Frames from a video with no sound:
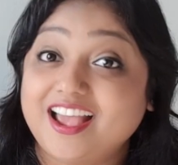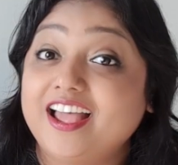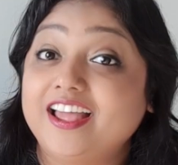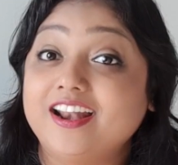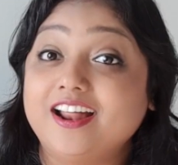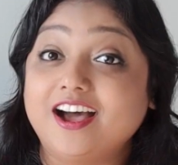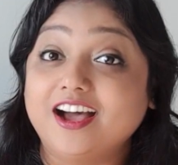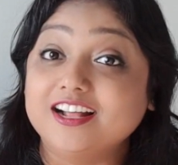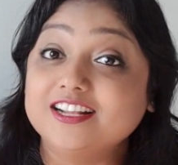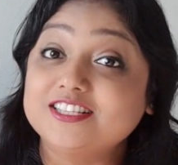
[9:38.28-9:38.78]

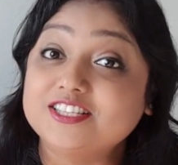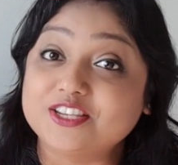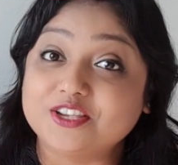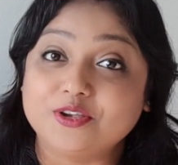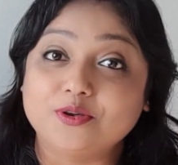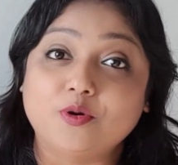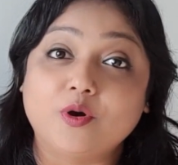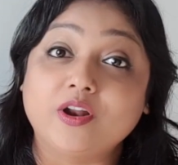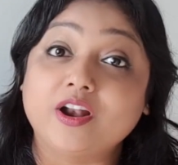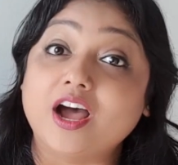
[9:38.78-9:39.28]
And I'll
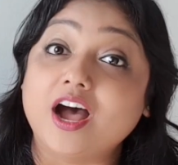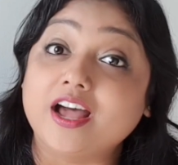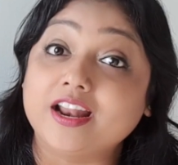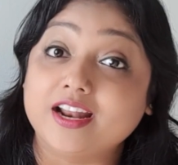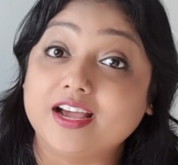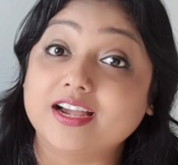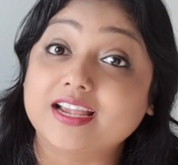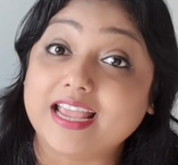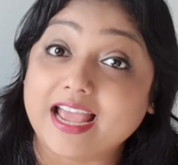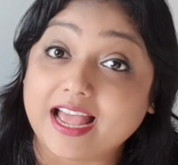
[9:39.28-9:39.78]
see you on
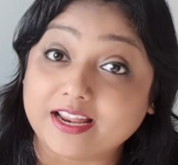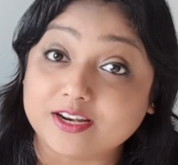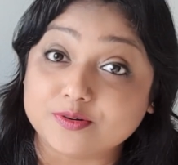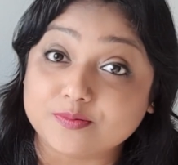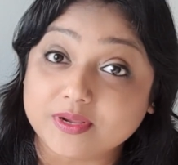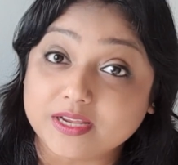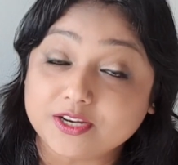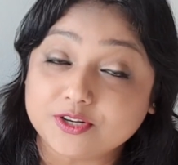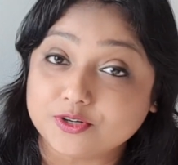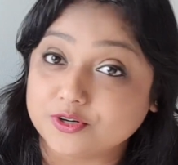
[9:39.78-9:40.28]

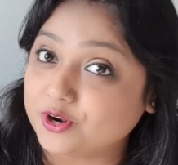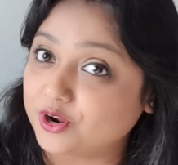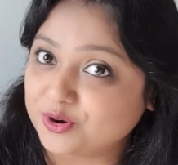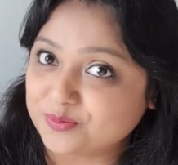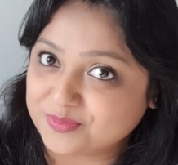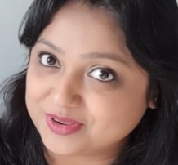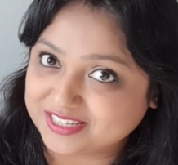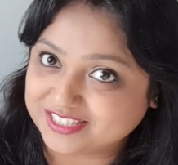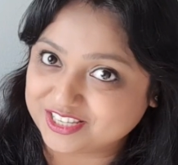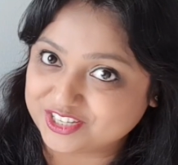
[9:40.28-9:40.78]
Unacademy. Do
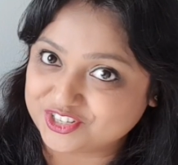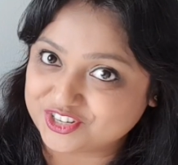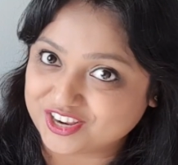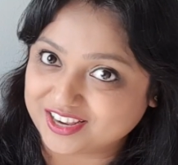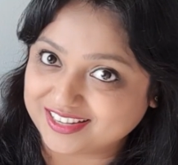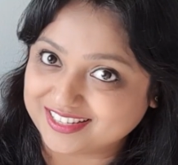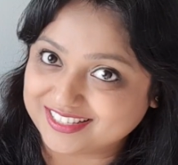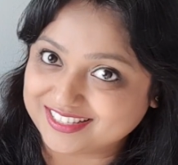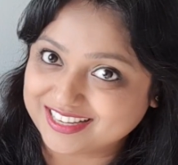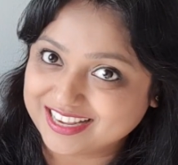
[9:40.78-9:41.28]
not miss the
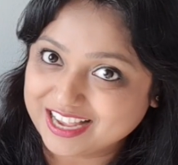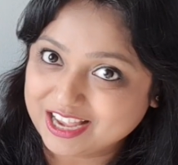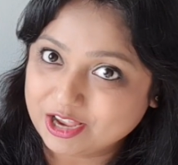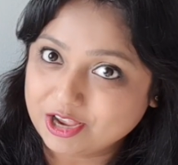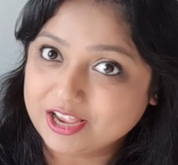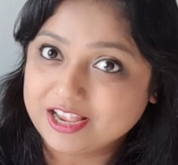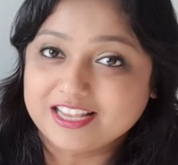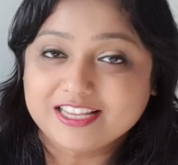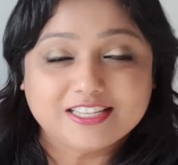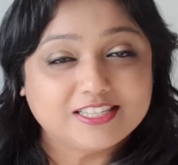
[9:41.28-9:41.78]
chance.
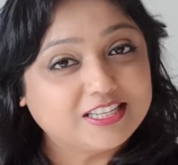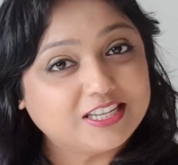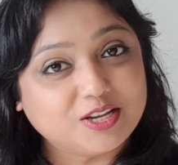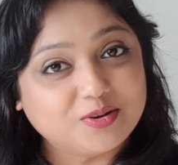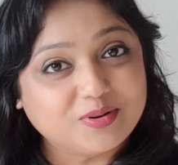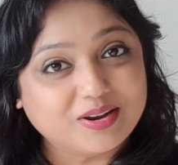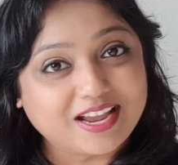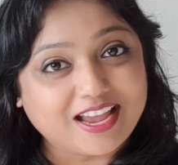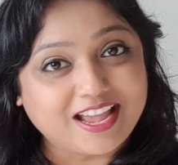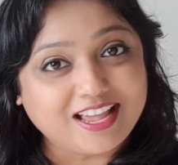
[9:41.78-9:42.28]
See
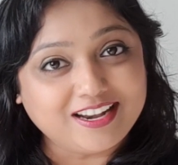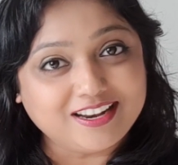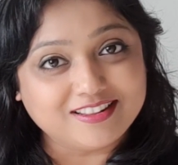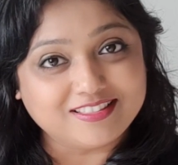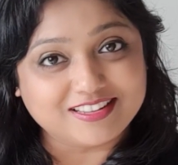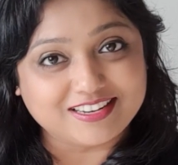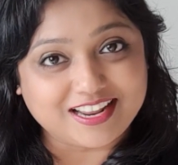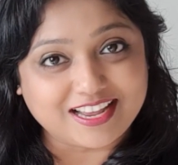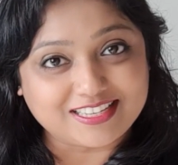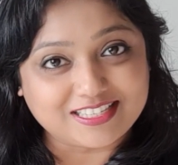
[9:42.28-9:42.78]
you again
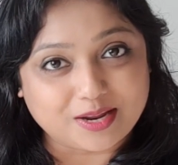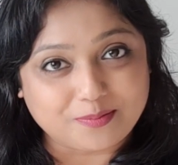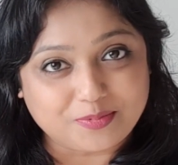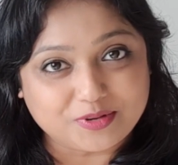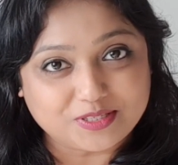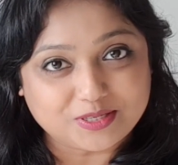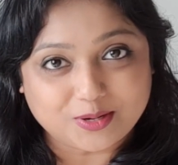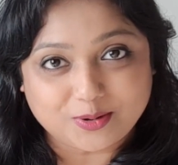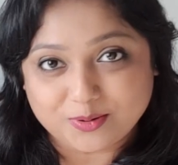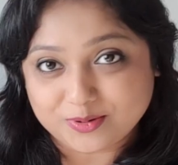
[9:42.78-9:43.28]
in the next
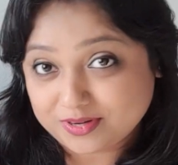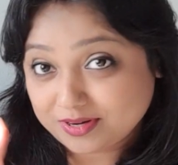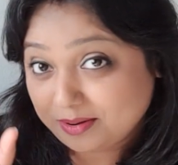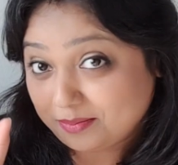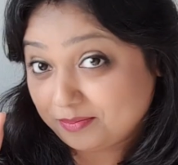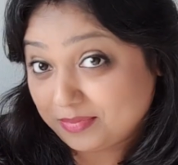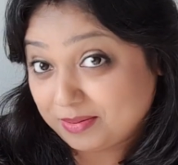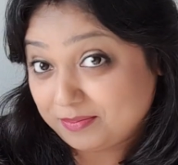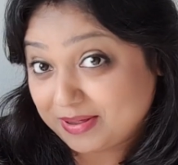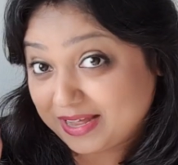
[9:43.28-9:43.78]
episode.
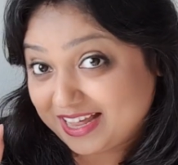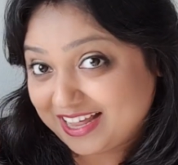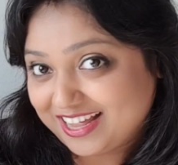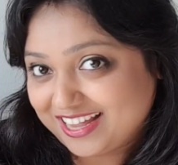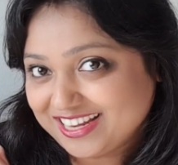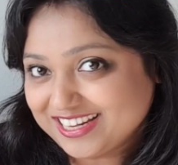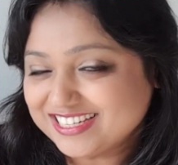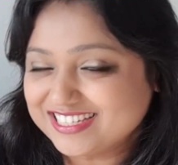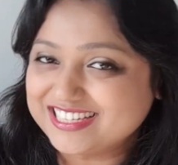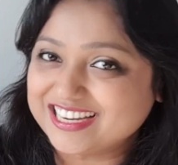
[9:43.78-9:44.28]

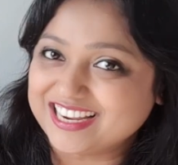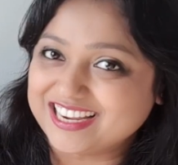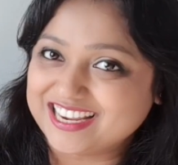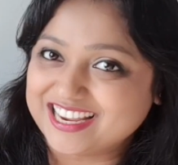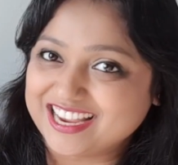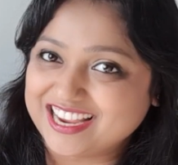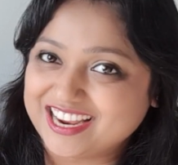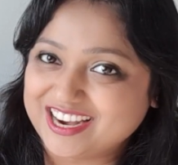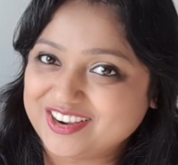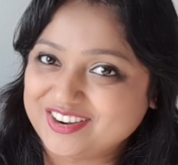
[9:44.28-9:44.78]
Bye-bye. Take
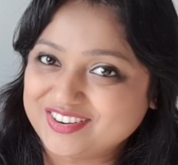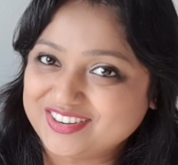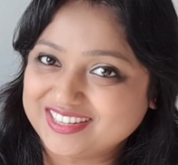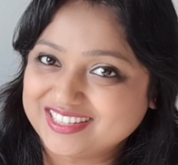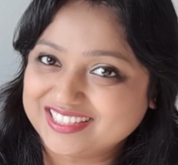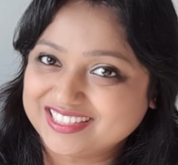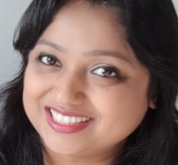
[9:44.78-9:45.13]
care.